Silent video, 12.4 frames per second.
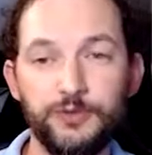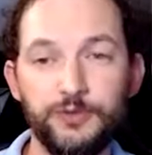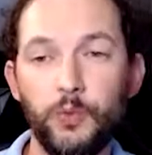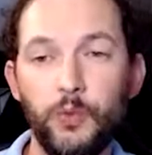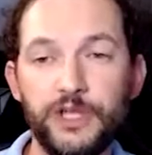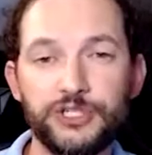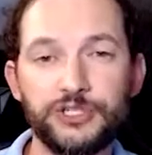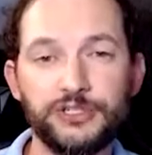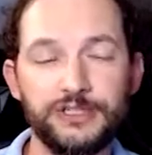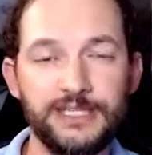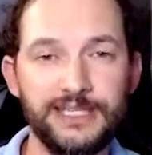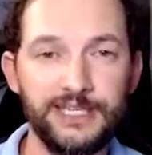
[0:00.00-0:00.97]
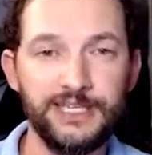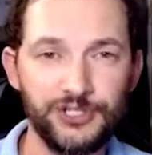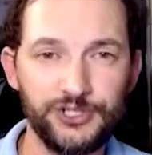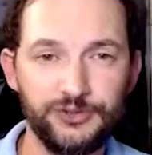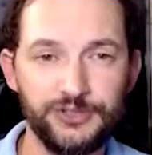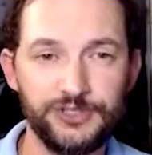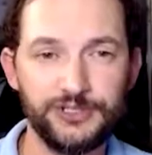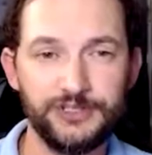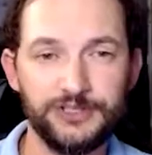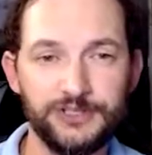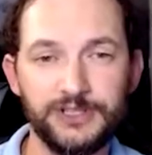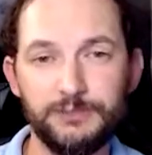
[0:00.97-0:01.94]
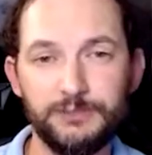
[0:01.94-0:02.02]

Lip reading: which issues that